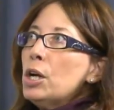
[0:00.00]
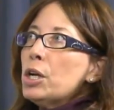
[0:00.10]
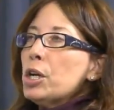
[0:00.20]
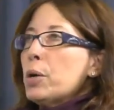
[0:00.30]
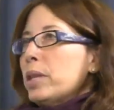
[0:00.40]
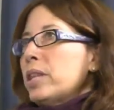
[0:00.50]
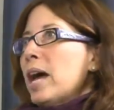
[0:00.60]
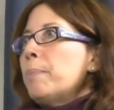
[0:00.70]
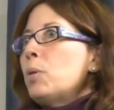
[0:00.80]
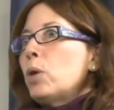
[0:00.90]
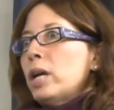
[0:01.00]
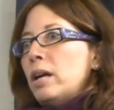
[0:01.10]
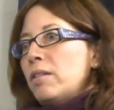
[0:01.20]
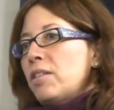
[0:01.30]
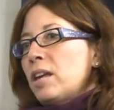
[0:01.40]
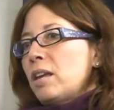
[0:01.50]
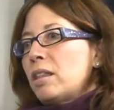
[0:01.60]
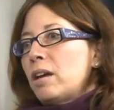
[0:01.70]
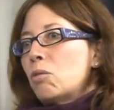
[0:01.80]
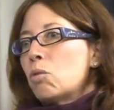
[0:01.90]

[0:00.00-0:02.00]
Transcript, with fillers: you know, at that point I think their